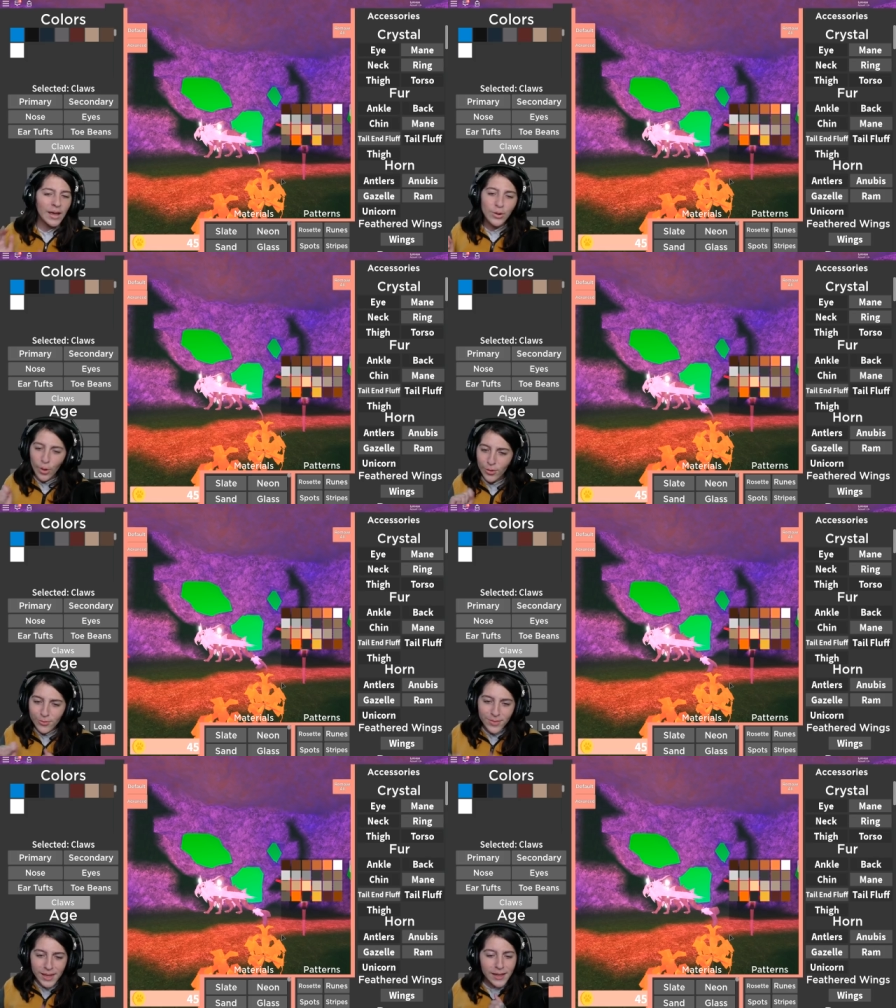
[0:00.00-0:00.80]

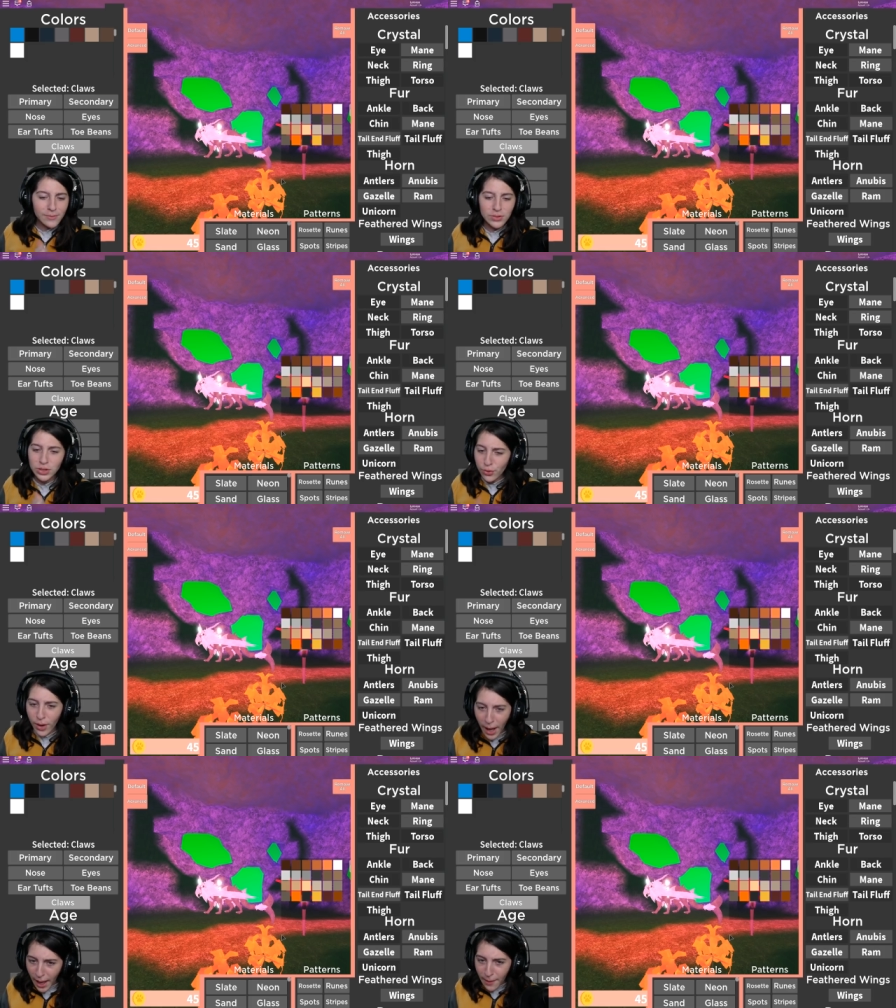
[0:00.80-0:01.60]
Go me. I'm so
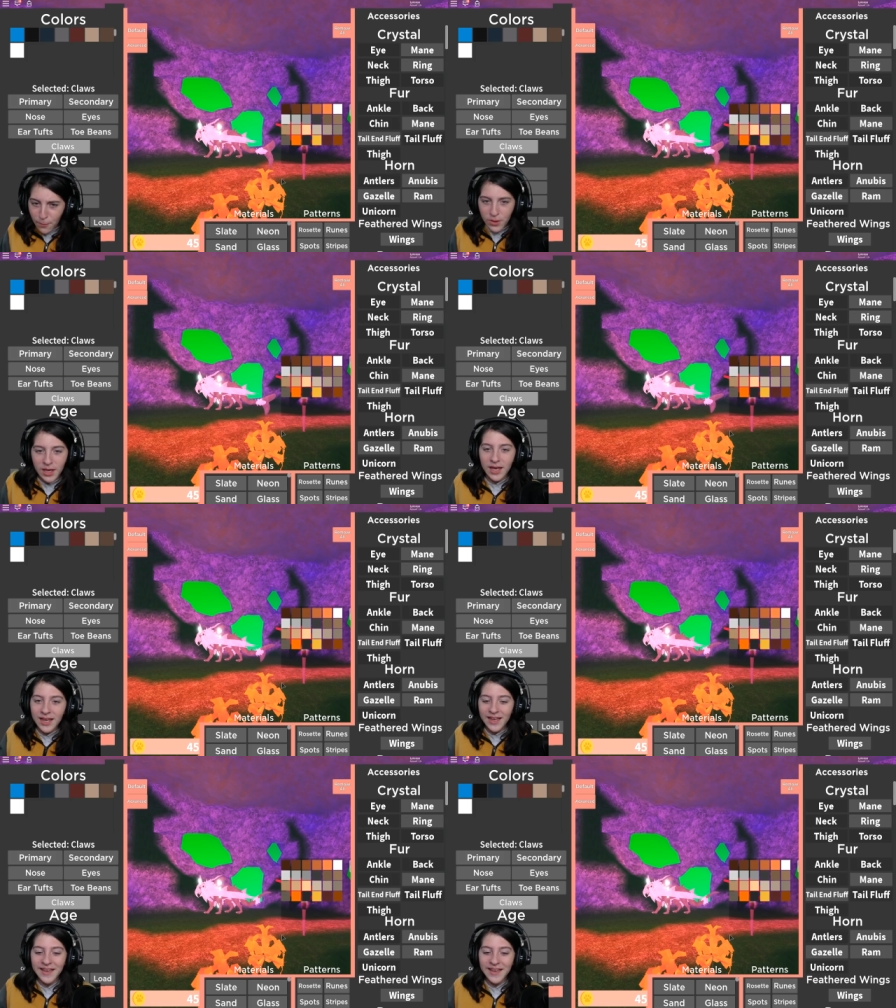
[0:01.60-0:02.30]
happy.